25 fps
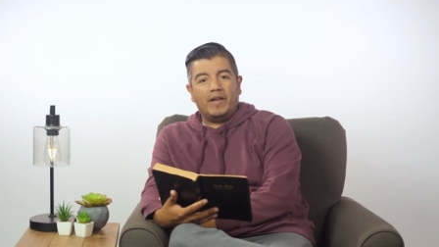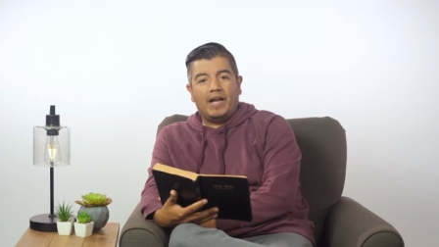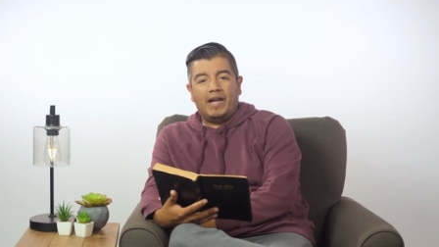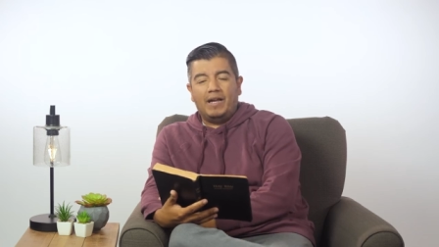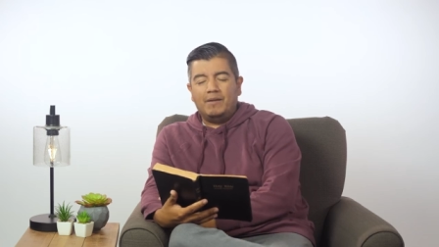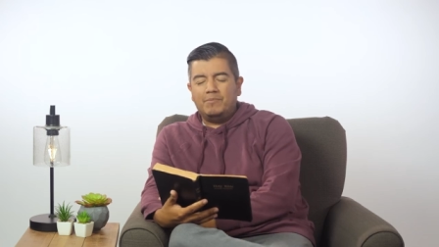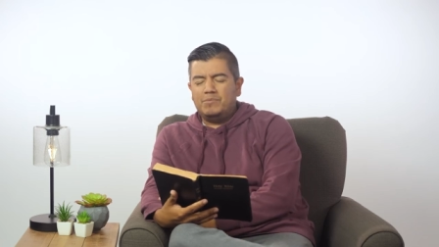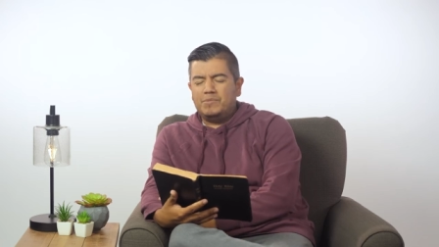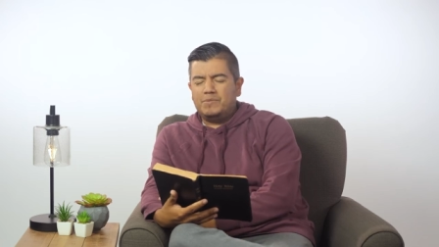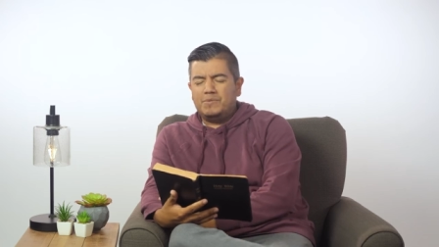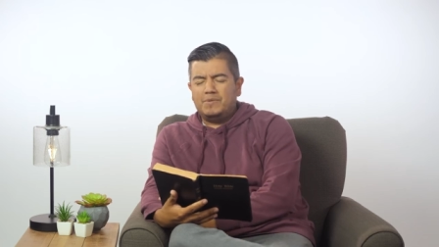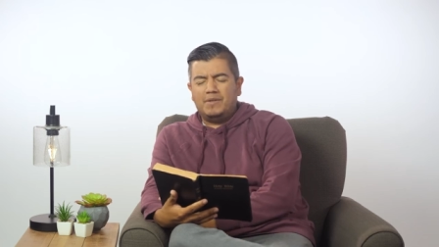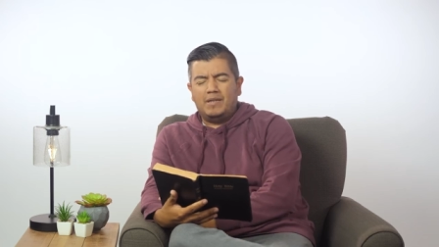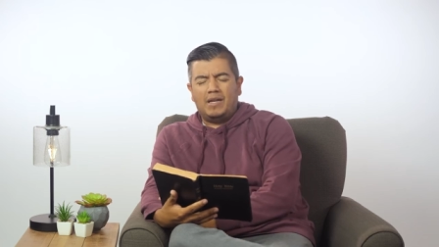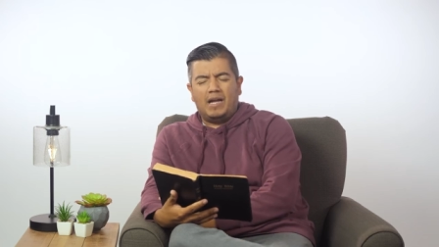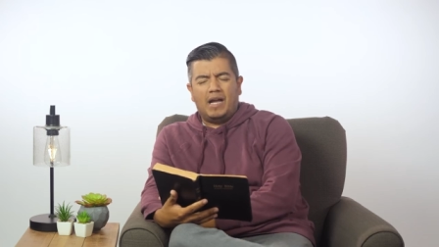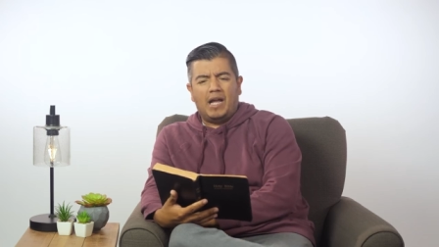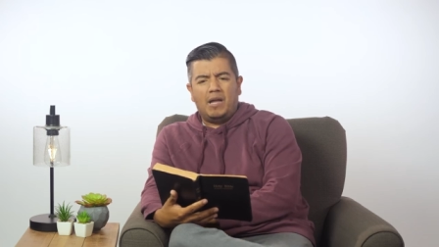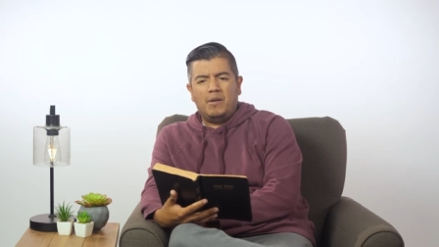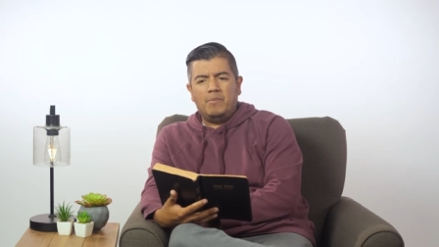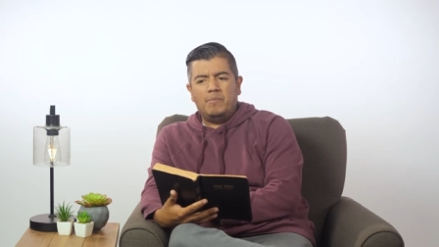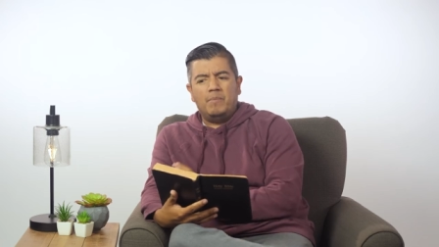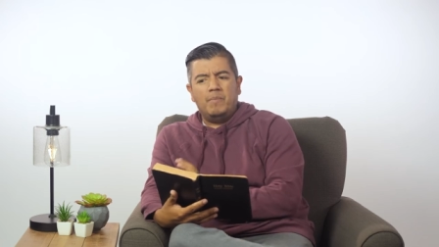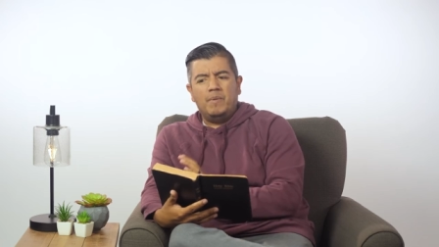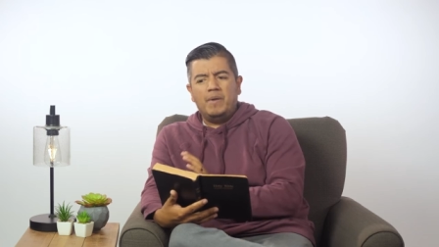I'm
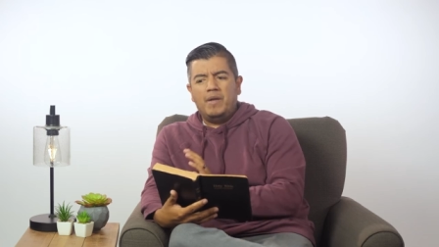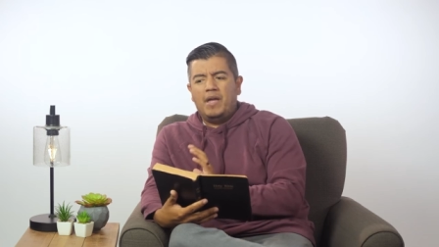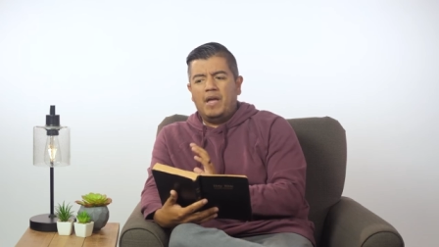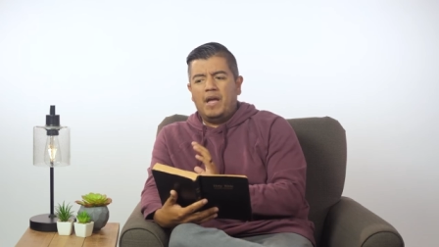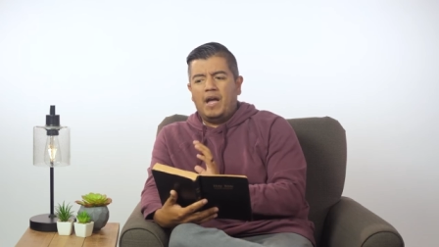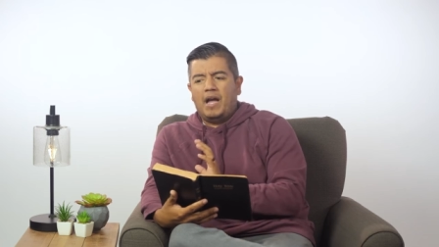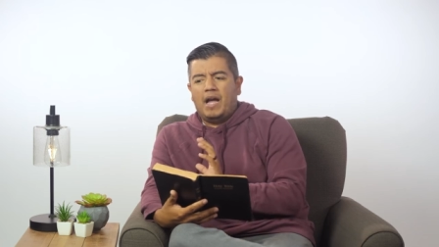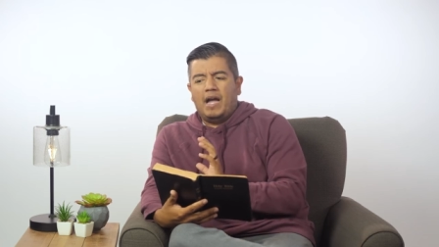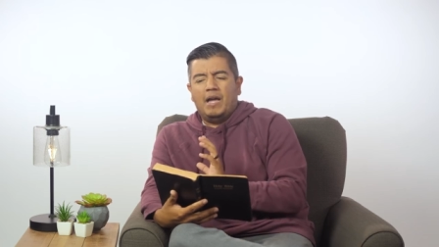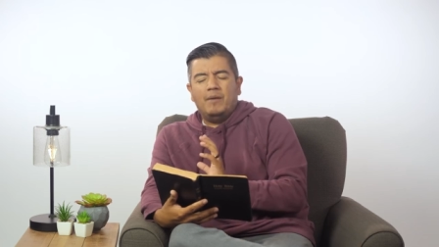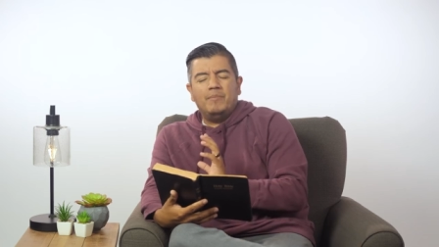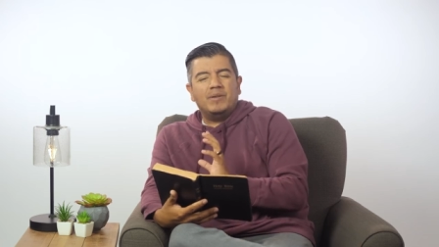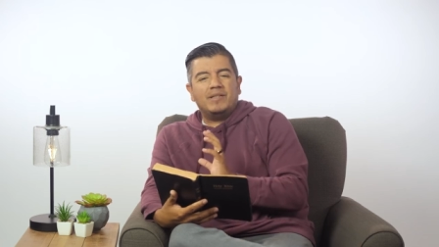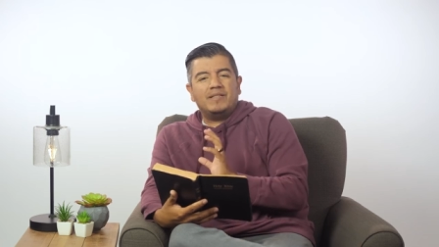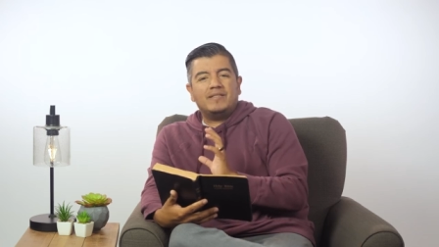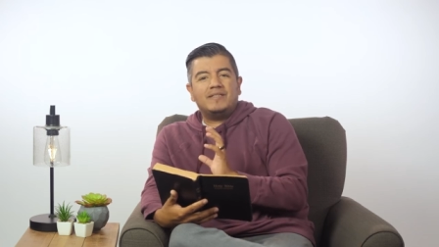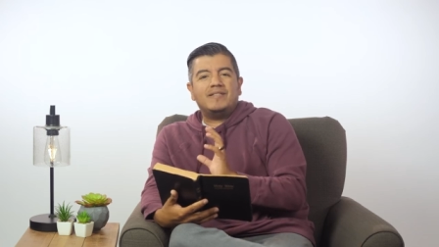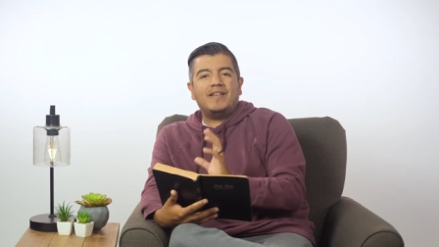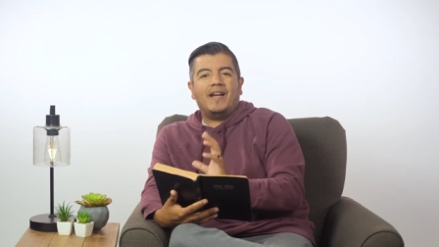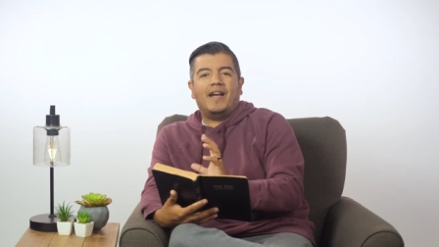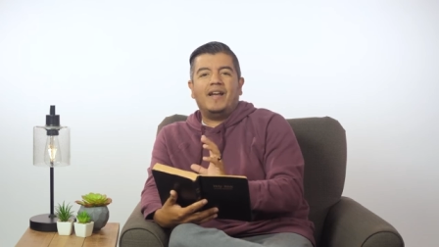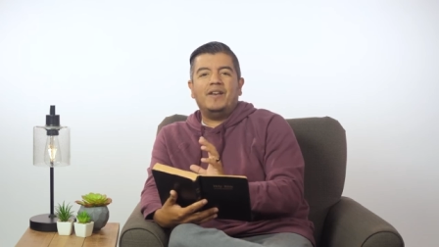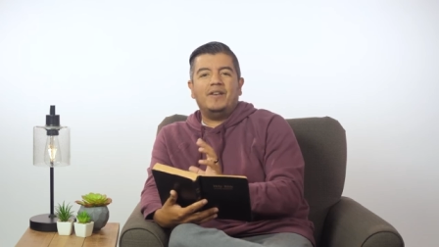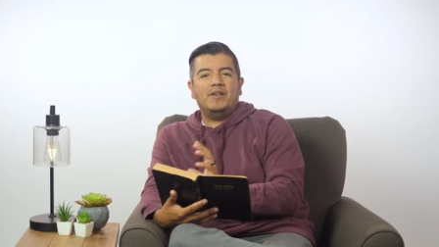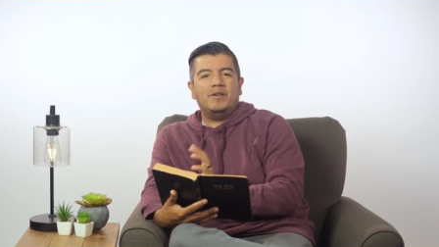I'm I'm
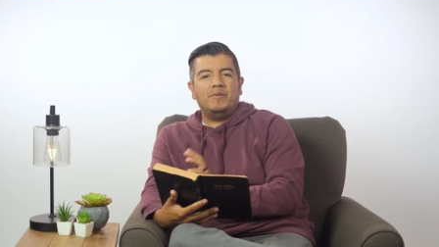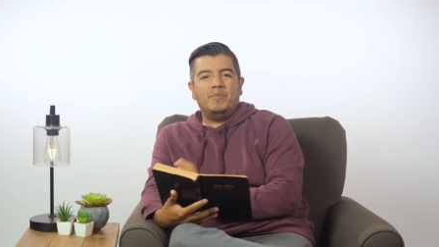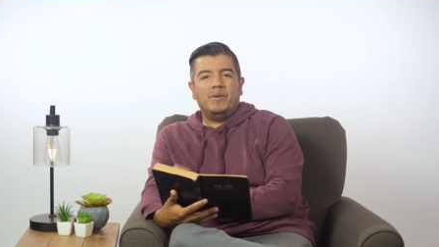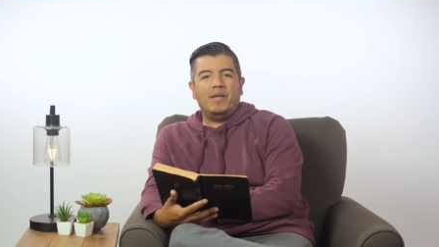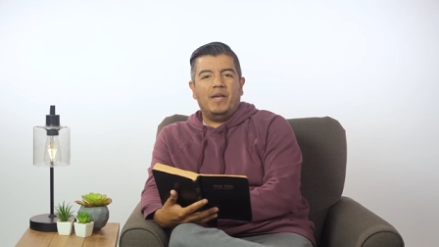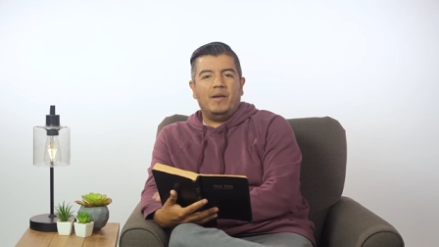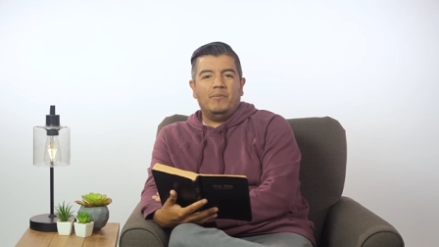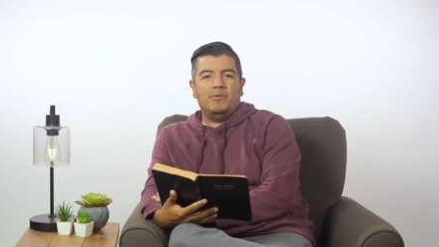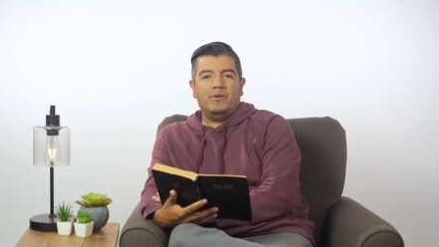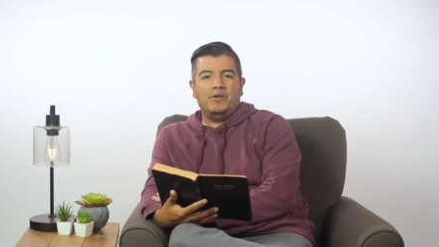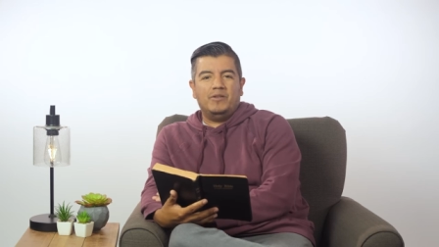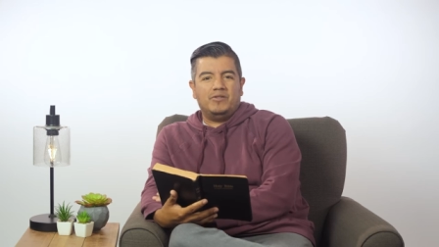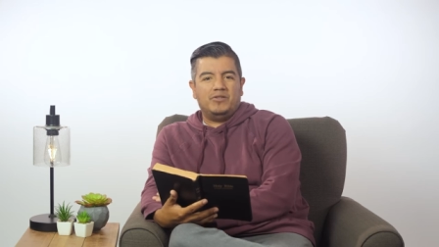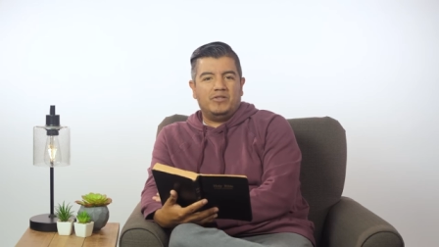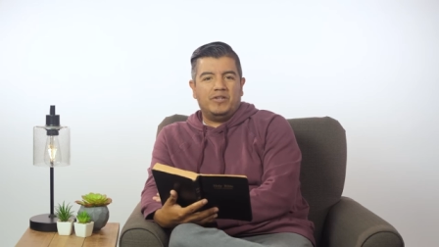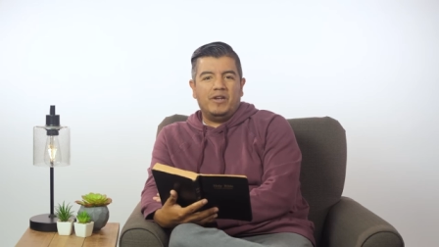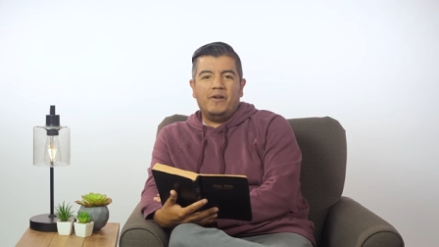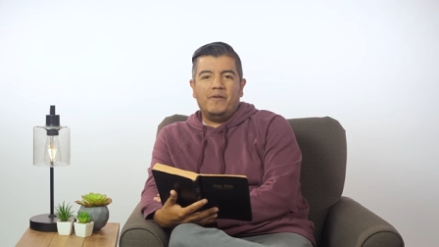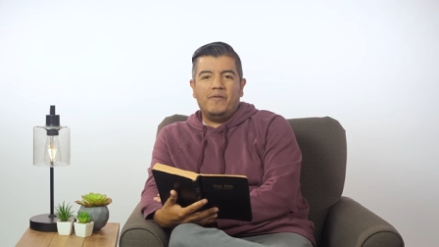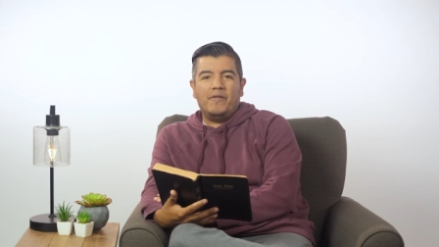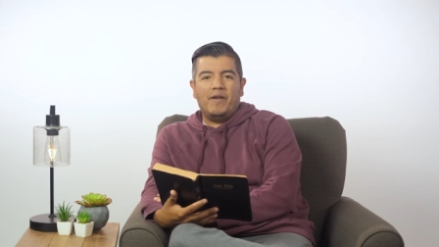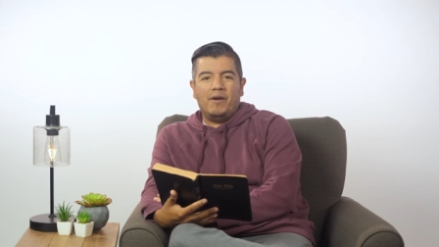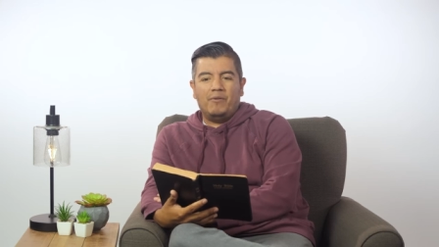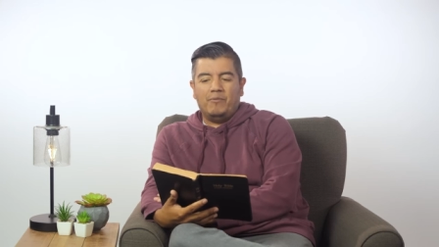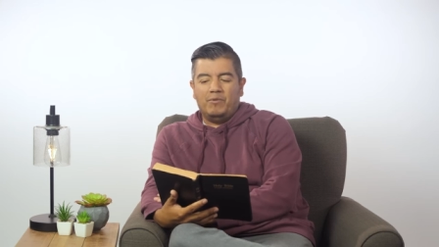excited to be able to
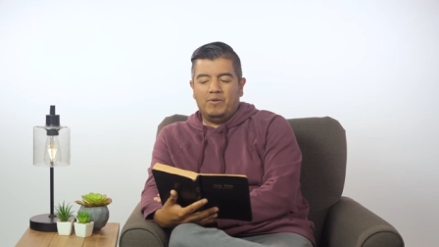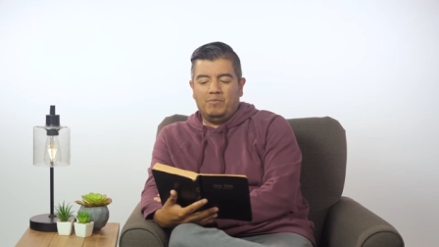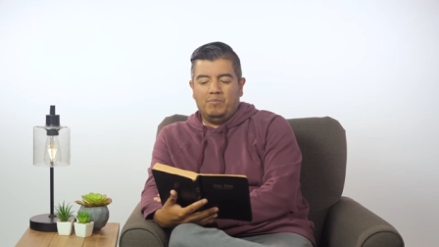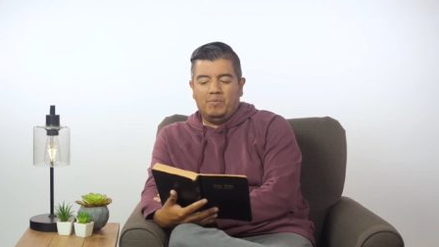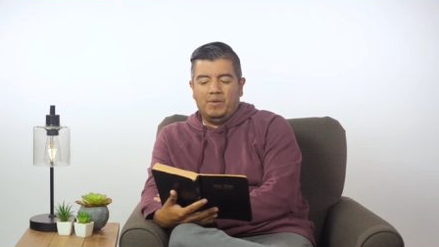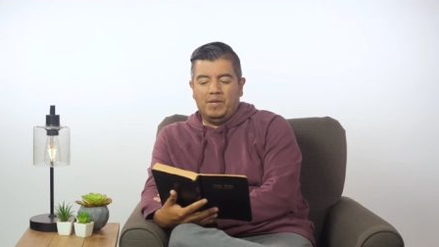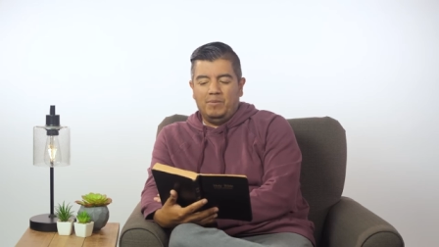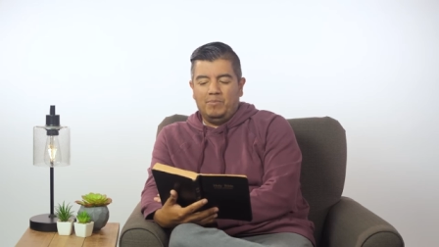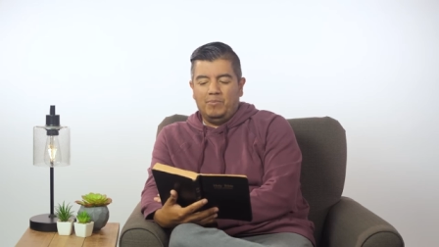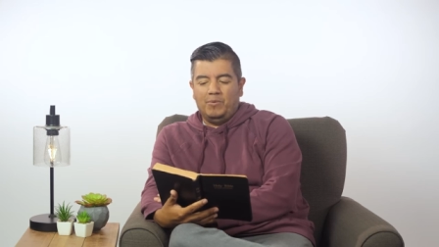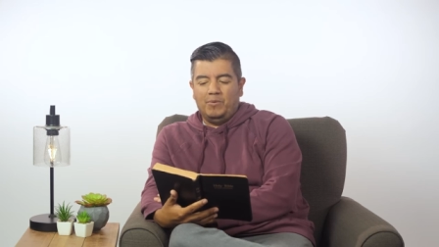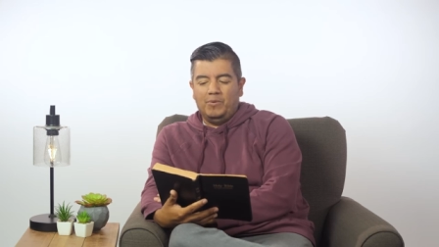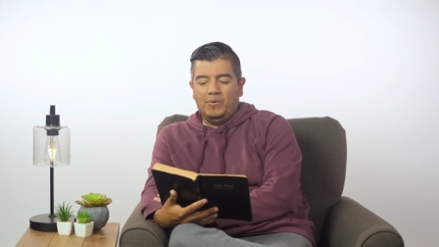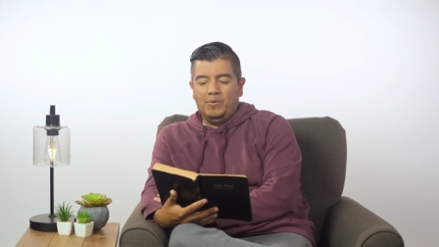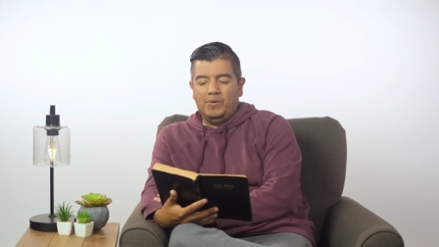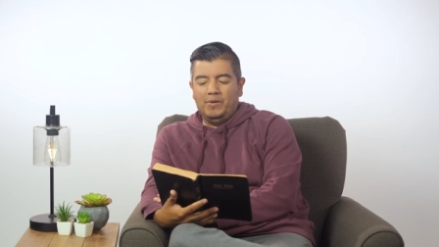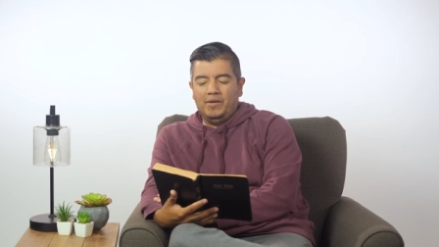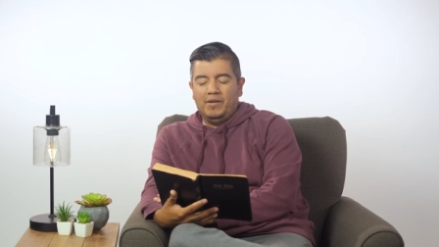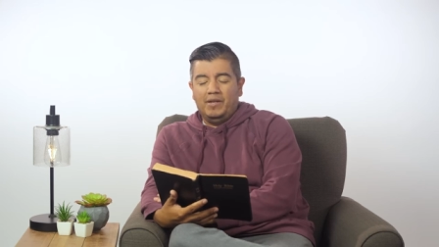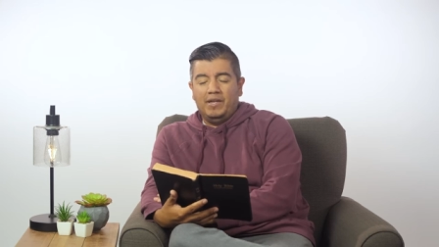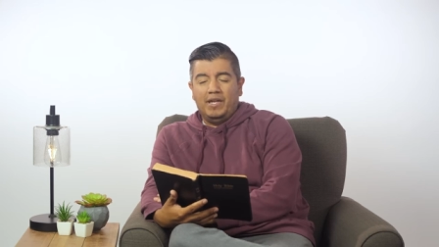share that with people.